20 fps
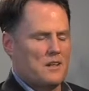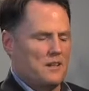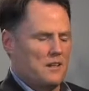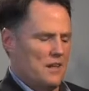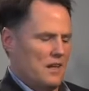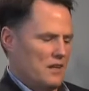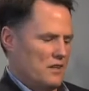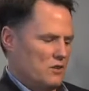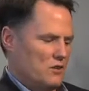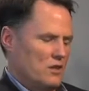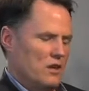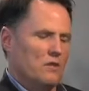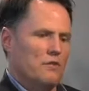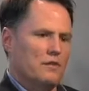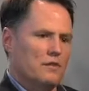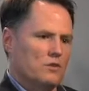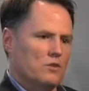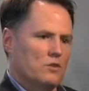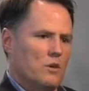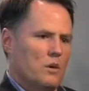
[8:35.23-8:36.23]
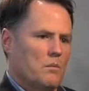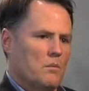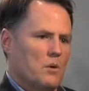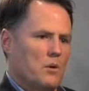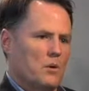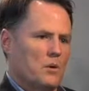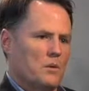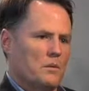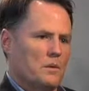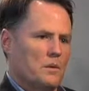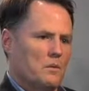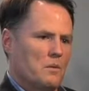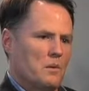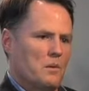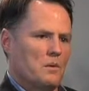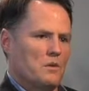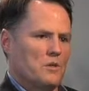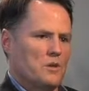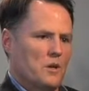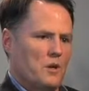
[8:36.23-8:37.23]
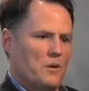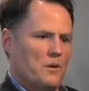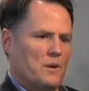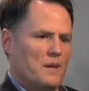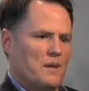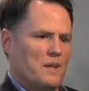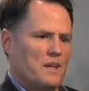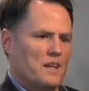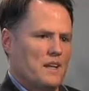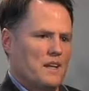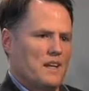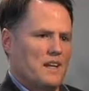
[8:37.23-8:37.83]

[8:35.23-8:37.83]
They had a self-install modem that we were showing,